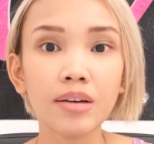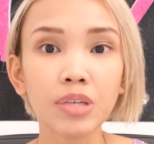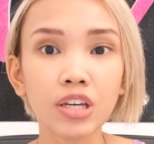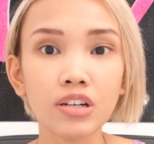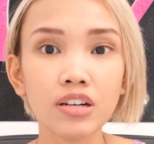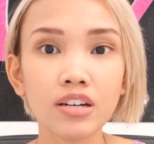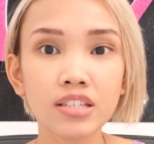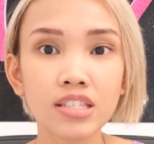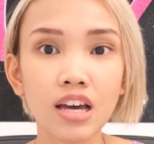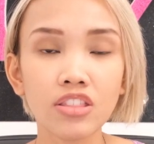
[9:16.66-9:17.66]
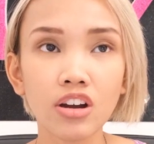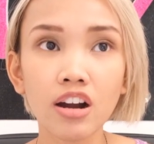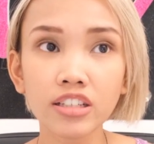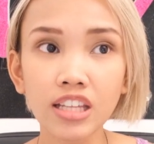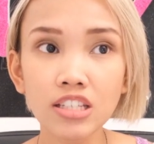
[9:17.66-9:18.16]
Because there
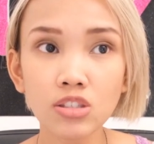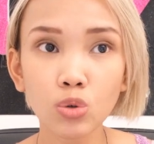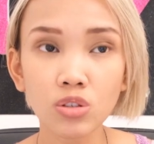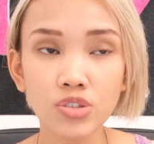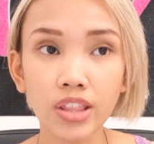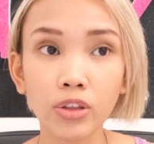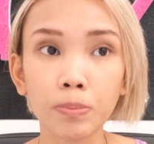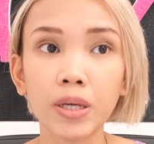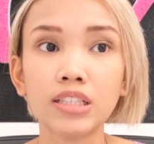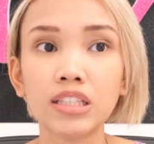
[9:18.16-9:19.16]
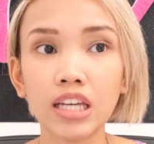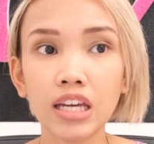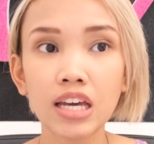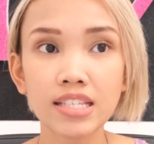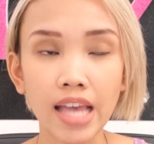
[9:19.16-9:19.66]
are things to consider
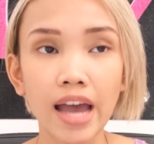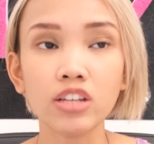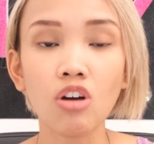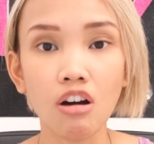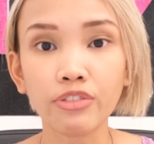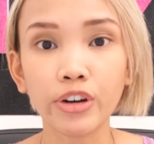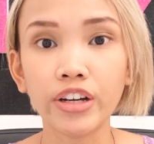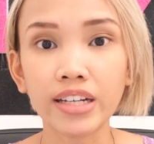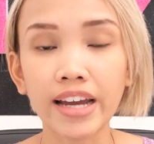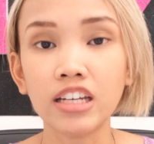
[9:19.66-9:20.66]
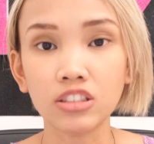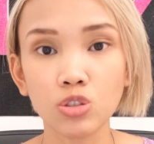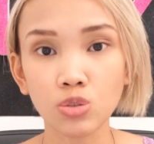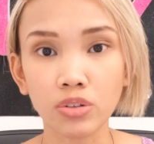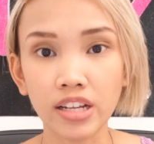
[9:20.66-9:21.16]
pagdating sa ino-offer ng health
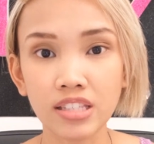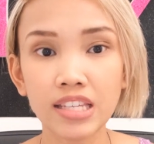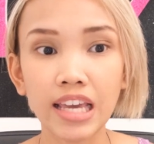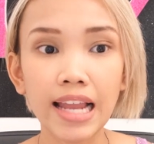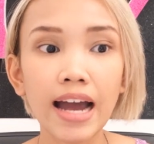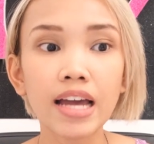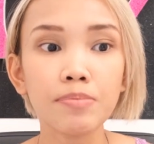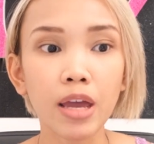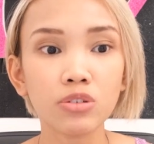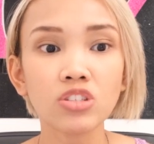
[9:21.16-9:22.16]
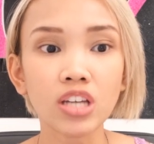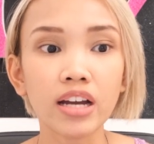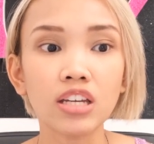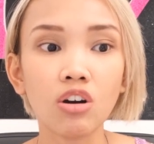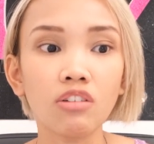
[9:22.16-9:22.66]
insurance. Kailangan meron
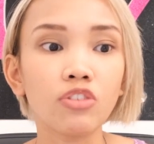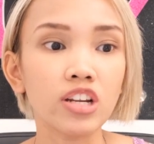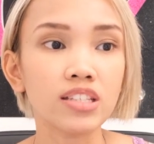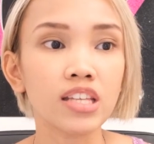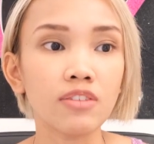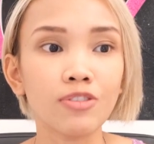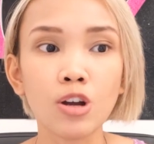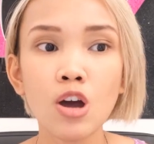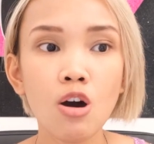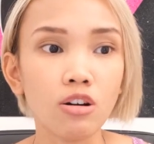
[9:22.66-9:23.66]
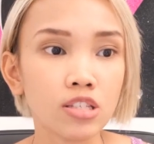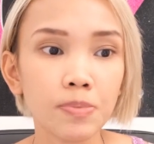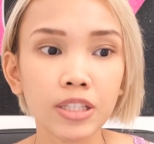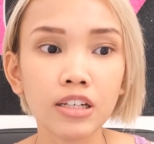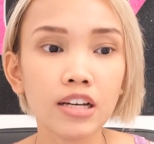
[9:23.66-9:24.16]
siyang i-cover, let's say, for
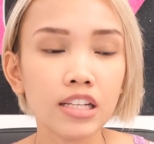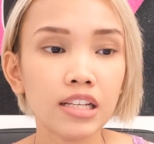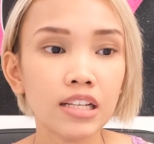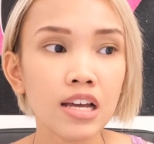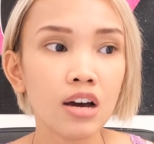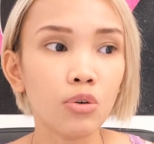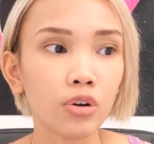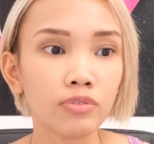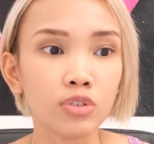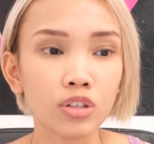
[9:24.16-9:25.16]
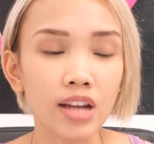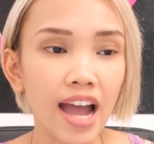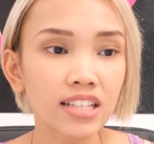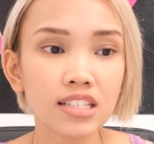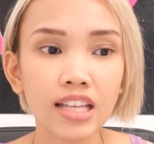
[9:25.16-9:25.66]
hospital or for
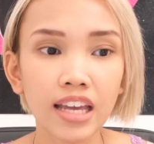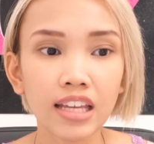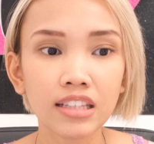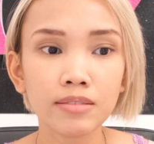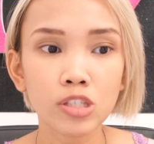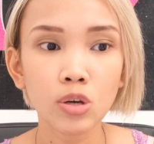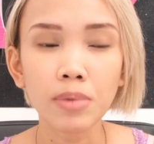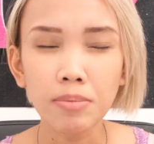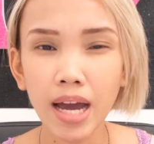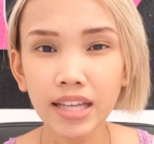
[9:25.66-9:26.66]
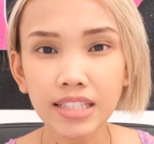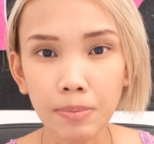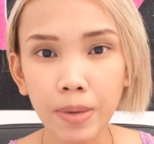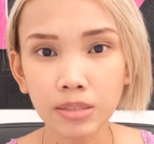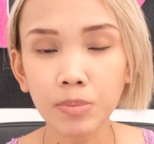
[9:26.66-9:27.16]
accident. So may mga
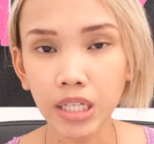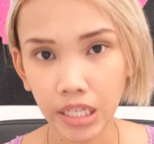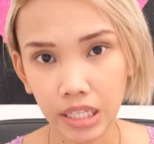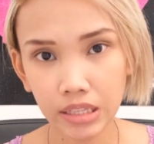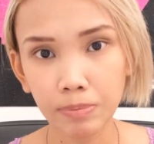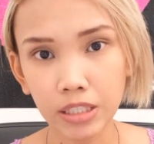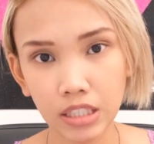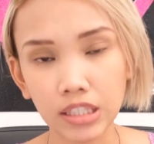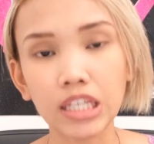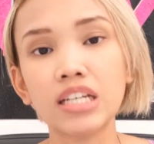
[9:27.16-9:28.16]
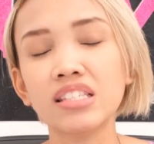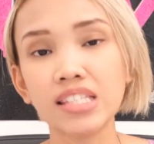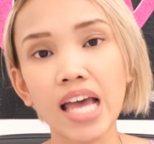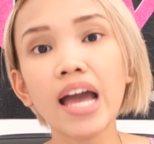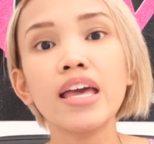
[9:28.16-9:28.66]
dapat ma-hit pagdating
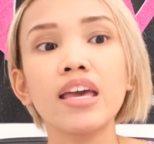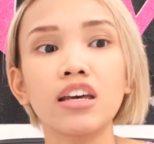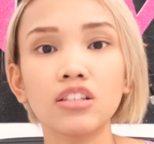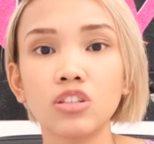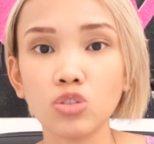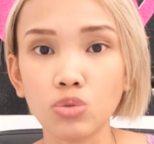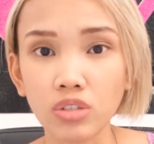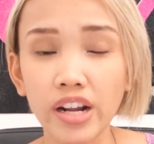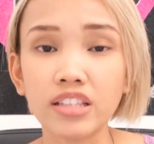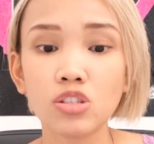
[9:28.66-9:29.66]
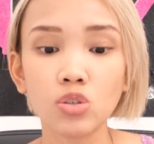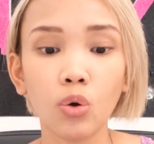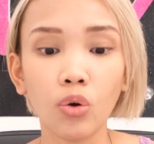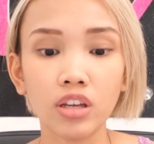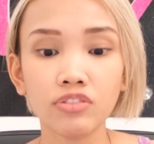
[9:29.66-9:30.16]
sa health insurance.
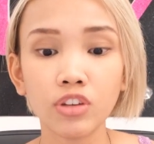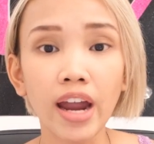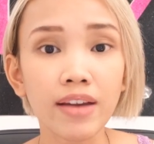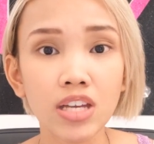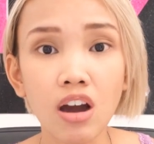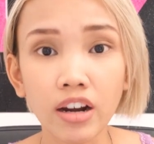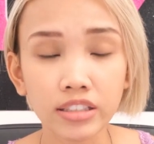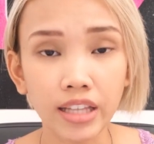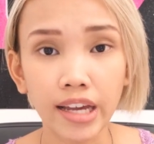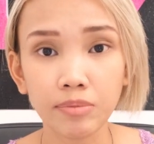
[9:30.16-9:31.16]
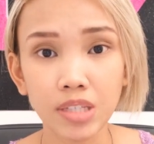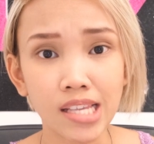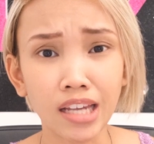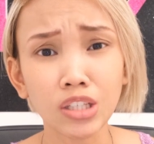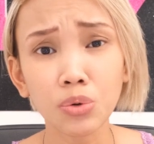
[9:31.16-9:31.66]
So if you're having a hard time
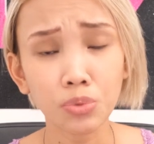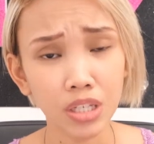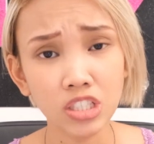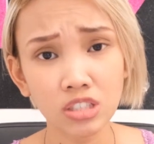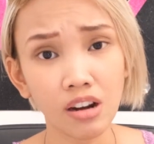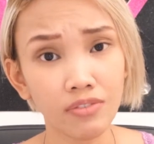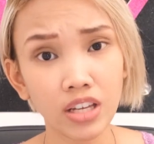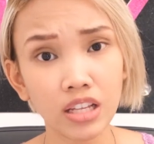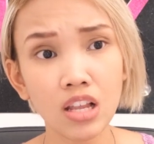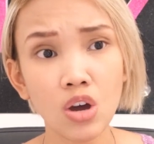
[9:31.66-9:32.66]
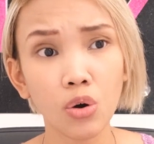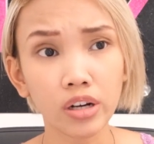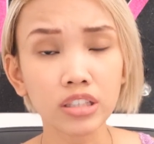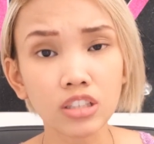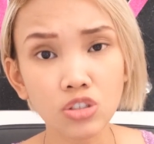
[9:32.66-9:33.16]
deciding which travel or
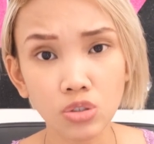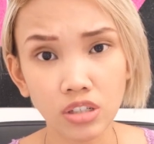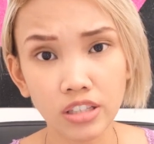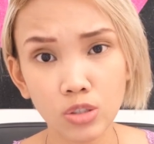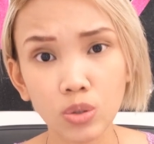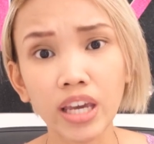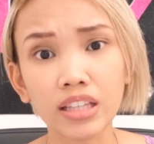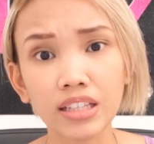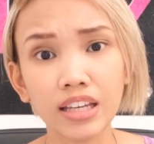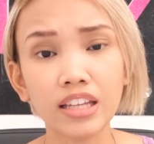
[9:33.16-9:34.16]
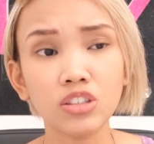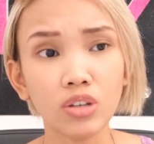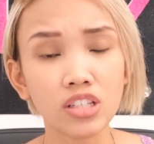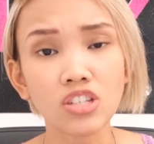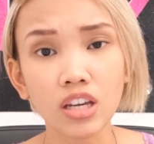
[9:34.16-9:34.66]
health insurance to get, again, you
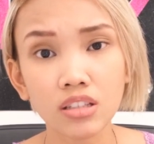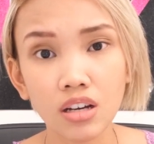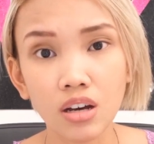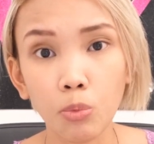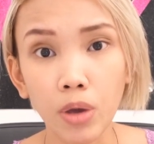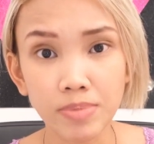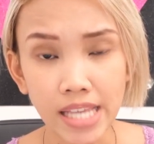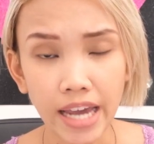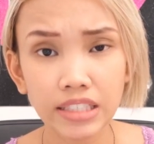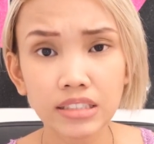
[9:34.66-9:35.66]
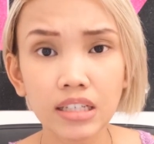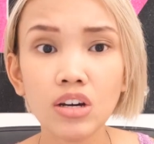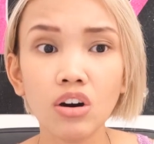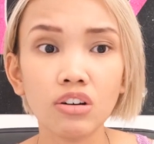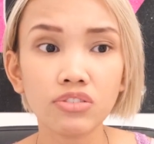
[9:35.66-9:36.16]
can check the website
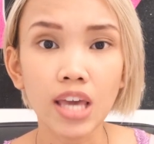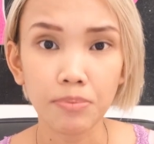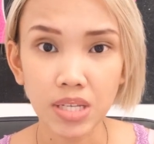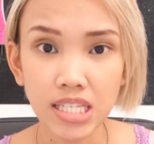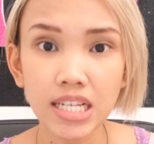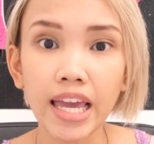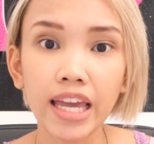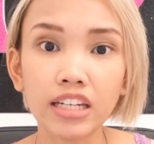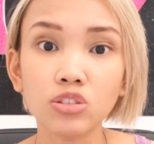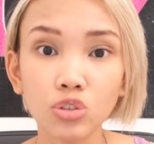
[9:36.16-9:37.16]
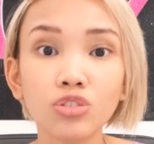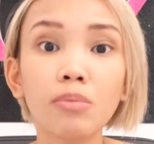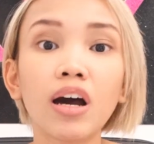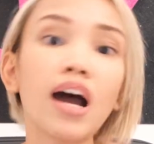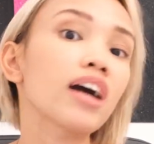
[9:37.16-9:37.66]
of the embassy and nandun
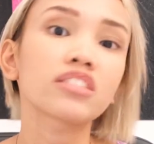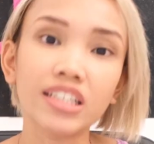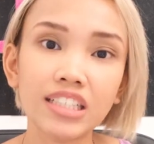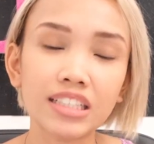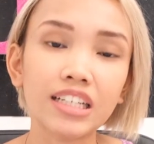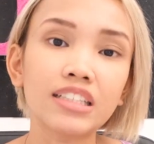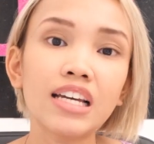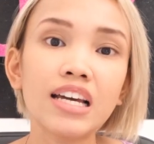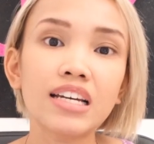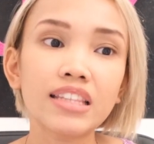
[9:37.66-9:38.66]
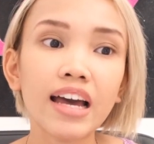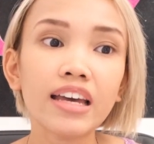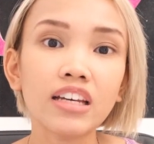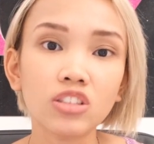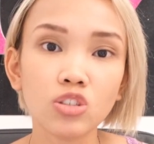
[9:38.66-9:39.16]
yung mga accredited na
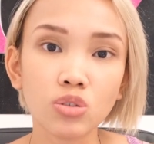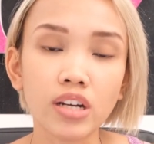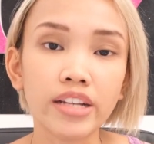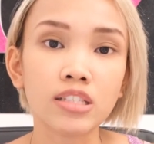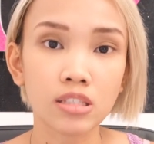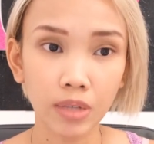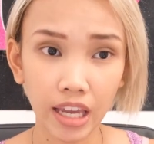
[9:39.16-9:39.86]
health insurance.